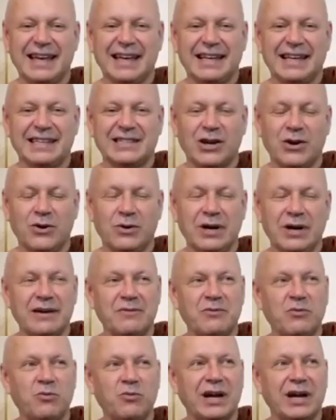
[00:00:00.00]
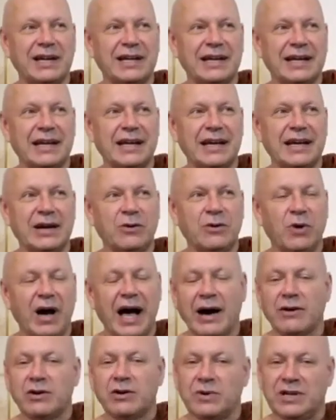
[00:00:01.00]
So
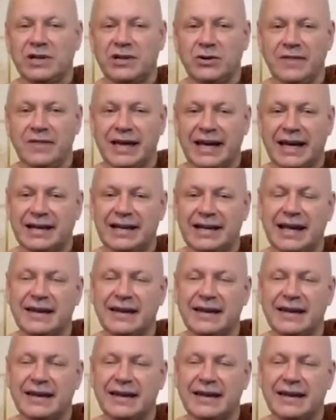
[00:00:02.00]
how do we do that?